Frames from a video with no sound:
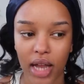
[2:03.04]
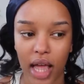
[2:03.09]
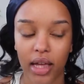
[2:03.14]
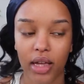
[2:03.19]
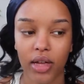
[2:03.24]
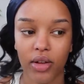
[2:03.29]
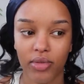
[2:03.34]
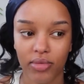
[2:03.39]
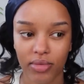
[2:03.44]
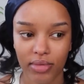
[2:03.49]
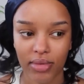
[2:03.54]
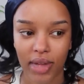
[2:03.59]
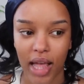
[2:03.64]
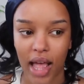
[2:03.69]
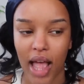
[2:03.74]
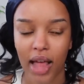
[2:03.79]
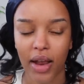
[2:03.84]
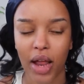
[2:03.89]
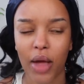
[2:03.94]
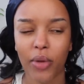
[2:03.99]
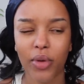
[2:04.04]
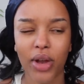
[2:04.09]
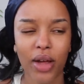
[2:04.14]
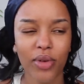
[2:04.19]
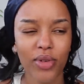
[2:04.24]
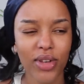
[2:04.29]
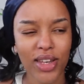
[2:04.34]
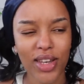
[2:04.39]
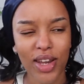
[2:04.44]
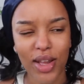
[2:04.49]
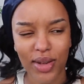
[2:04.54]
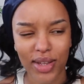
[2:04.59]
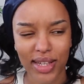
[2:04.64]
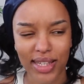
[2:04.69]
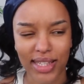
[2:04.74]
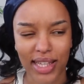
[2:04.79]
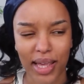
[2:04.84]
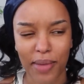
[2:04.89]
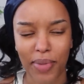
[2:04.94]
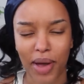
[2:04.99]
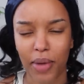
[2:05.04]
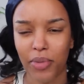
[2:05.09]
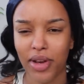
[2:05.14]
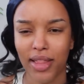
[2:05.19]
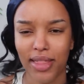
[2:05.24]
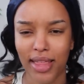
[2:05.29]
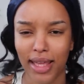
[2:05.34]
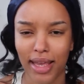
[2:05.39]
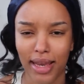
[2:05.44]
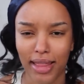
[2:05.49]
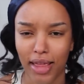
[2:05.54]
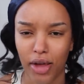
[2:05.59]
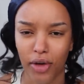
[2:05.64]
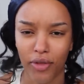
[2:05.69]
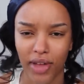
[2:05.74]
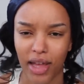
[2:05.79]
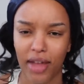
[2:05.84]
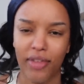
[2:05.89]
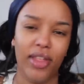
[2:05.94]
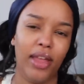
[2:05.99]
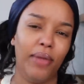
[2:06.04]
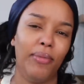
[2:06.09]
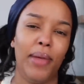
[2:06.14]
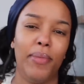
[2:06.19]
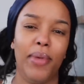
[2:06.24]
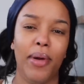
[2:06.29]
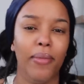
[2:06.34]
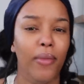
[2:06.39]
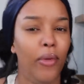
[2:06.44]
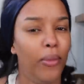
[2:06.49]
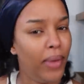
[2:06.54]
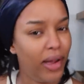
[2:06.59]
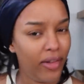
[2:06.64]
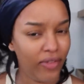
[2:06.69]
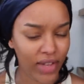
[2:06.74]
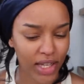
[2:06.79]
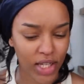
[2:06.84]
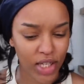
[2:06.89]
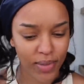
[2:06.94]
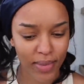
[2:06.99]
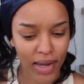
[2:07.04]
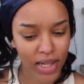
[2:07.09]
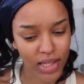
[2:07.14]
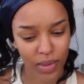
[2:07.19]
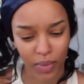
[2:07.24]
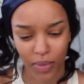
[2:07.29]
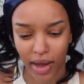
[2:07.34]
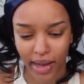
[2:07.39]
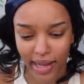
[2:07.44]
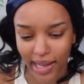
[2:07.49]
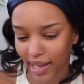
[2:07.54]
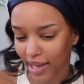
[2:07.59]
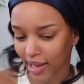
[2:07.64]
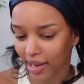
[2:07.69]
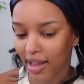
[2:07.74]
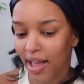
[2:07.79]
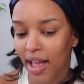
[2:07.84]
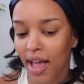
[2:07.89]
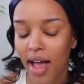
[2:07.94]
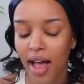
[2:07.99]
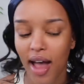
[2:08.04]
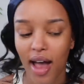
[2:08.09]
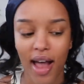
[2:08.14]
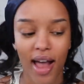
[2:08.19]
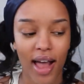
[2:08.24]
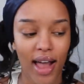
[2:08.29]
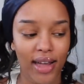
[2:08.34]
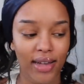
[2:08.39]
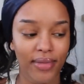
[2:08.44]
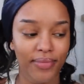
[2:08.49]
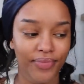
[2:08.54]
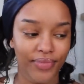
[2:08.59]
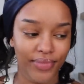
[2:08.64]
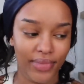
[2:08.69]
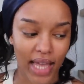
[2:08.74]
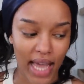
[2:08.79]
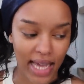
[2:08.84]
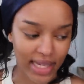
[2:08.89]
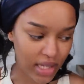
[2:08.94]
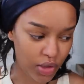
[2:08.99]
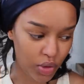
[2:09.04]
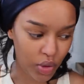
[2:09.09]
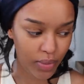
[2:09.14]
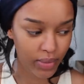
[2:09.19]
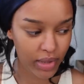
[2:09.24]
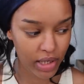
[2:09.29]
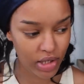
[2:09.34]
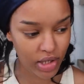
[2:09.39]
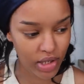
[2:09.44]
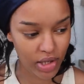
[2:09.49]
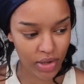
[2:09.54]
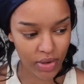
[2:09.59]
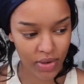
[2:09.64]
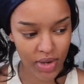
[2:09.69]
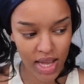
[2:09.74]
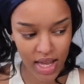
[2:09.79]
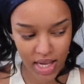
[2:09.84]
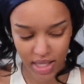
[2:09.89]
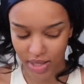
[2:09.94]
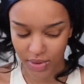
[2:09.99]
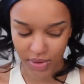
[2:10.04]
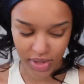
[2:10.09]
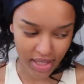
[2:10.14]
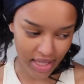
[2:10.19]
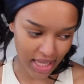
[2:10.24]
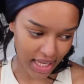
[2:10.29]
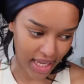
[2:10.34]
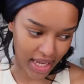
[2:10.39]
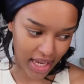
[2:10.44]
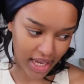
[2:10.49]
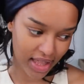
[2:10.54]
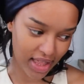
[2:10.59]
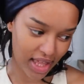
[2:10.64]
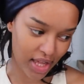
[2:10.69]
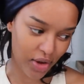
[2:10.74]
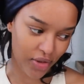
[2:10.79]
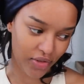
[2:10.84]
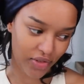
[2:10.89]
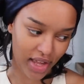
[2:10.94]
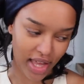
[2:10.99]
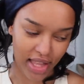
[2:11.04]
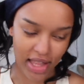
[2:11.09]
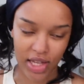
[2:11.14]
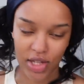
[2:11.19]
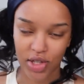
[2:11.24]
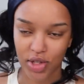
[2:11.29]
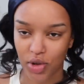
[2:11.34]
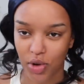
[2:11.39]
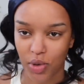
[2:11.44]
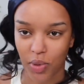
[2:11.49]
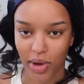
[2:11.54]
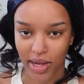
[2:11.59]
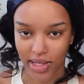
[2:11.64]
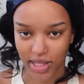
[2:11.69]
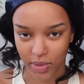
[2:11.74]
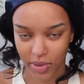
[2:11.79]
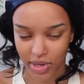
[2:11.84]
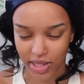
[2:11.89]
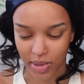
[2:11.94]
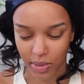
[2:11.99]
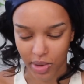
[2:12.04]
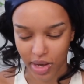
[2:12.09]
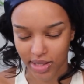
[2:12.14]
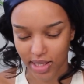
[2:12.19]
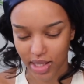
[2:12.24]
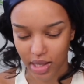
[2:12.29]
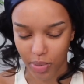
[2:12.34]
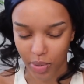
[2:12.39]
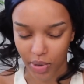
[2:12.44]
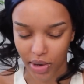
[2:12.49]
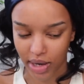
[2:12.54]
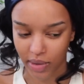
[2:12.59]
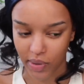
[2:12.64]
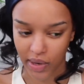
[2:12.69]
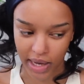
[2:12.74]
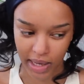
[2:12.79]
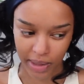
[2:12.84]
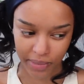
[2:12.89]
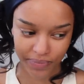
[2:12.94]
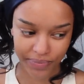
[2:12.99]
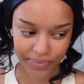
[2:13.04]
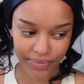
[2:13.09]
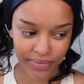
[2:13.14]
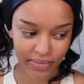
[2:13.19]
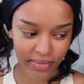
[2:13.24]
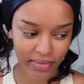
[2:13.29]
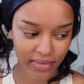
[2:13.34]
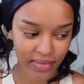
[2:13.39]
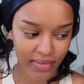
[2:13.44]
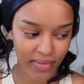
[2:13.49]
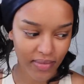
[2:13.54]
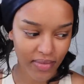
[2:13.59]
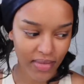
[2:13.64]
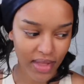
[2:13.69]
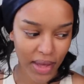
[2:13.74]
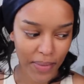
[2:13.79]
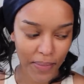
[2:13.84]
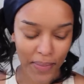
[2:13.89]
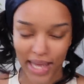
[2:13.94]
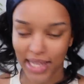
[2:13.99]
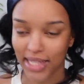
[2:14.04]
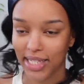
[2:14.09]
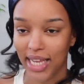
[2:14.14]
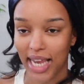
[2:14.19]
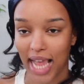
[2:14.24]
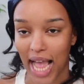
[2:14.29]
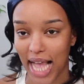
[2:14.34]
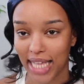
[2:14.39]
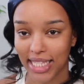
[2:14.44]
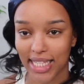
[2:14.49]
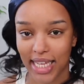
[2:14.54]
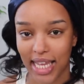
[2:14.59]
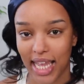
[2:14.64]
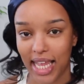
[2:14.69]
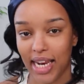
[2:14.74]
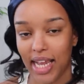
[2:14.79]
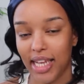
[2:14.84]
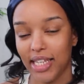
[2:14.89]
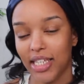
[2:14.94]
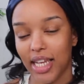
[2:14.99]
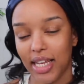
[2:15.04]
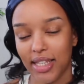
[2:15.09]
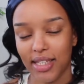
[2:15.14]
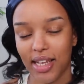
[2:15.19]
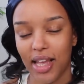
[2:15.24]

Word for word: like like I, I, would, I, would, notice it but I wouldn't think anything of it I think maybe I'm on my feet too much I'm working um, as I normally do so I wasn't thinking anything of it and it just got worse and worse and worse to the point where basically I had to get like checked